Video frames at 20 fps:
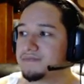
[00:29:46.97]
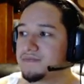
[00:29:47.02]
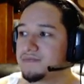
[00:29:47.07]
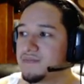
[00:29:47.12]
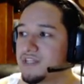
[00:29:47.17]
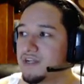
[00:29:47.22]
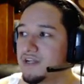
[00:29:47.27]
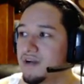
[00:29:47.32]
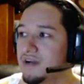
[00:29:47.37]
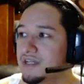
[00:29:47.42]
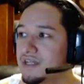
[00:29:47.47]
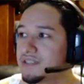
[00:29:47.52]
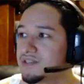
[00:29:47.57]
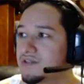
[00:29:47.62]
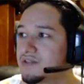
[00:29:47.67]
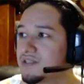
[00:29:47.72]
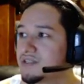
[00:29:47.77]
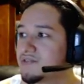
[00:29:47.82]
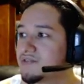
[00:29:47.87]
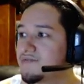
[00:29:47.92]
Alright,
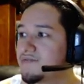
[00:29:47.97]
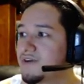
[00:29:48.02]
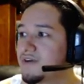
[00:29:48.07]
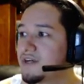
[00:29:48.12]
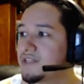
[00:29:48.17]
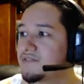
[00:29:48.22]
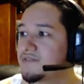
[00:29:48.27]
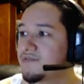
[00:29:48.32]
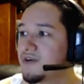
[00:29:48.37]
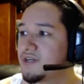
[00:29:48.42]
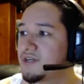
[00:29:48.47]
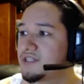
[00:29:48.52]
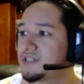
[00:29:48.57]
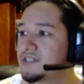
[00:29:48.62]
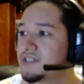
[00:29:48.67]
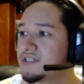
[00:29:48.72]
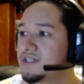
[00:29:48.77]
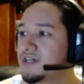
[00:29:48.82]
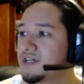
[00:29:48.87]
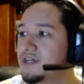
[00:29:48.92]
so as far
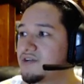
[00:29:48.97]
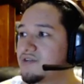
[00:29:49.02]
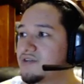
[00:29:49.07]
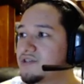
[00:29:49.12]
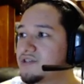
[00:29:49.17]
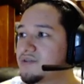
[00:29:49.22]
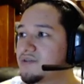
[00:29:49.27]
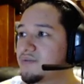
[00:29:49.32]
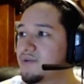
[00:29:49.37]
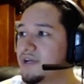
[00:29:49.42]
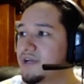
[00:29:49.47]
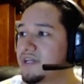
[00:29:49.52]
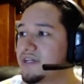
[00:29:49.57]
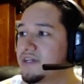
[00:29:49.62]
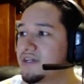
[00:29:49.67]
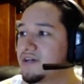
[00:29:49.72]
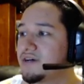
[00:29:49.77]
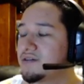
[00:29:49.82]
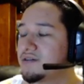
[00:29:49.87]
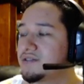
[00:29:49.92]
as Crystal Break
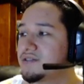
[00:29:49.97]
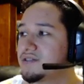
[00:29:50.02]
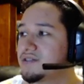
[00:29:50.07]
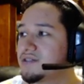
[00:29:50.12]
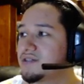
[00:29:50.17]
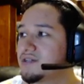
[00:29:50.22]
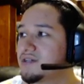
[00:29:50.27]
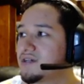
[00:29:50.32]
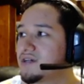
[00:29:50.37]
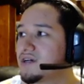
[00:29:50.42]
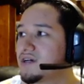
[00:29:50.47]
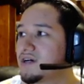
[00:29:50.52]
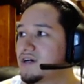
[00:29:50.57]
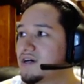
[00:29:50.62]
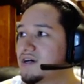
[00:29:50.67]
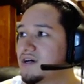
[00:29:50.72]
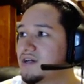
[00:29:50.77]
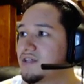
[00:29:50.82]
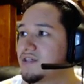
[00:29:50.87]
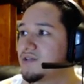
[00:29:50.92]
goes,
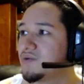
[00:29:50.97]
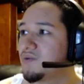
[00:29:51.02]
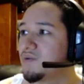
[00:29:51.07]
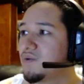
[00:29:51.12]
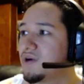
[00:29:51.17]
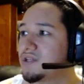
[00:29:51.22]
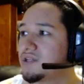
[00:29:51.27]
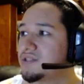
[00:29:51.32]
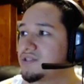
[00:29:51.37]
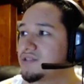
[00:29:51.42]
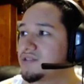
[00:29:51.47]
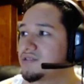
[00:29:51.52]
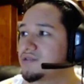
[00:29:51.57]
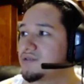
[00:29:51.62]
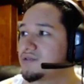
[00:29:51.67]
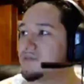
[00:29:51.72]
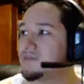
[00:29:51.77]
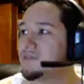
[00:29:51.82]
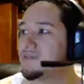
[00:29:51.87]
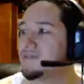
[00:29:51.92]
you want
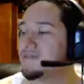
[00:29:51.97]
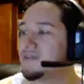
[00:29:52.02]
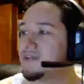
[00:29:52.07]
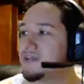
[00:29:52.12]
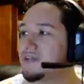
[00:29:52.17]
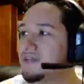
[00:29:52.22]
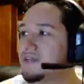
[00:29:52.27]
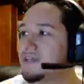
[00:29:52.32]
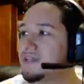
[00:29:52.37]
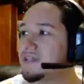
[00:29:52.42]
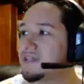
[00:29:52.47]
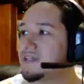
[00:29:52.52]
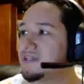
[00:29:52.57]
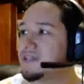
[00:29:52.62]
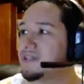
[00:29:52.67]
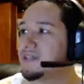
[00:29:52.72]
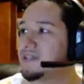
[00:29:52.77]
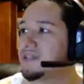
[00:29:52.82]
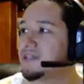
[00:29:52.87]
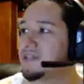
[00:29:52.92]
to
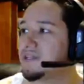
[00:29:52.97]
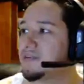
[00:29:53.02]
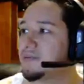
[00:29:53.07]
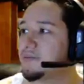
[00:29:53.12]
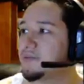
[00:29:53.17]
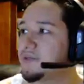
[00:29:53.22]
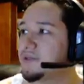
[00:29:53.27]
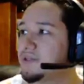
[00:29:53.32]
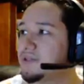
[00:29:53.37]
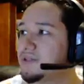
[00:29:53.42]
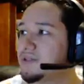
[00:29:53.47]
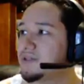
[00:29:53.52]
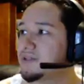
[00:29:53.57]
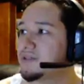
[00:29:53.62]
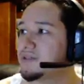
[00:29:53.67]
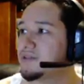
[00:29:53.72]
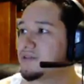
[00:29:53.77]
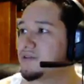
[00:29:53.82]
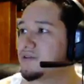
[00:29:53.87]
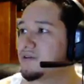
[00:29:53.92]
definitely keep
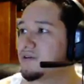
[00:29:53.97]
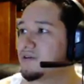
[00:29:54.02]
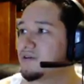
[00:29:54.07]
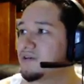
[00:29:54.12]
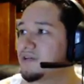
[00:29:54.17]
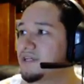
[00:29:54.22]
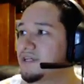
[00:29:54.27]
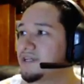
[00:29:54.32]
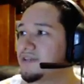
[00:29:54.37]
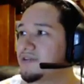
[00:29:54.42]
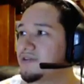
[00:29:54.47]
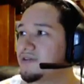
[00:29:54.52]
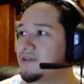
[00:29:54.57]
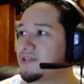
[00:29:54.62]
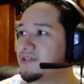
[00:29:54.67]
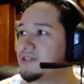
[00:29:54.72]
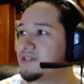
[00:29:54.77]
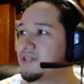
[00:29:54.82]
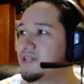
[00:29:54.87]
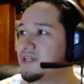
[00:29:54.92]
your Ether
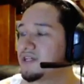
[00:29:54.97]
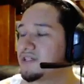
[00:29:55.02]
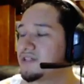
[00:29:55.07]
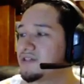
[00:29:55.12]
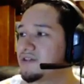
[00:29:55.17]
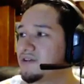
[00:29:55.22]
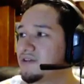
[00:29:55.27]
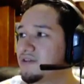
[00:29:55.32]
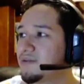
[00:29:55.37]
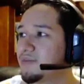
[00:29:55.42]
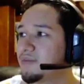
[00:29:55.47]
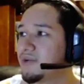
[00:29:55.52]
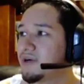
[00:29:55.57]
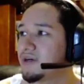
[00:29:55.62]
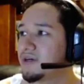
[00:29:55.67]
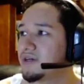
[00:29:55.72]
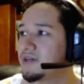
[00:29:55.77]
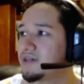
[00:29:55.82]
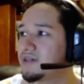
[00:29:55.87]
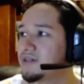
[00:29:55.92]
Exchange on the
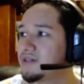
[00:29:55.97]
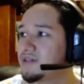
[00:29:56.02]
bar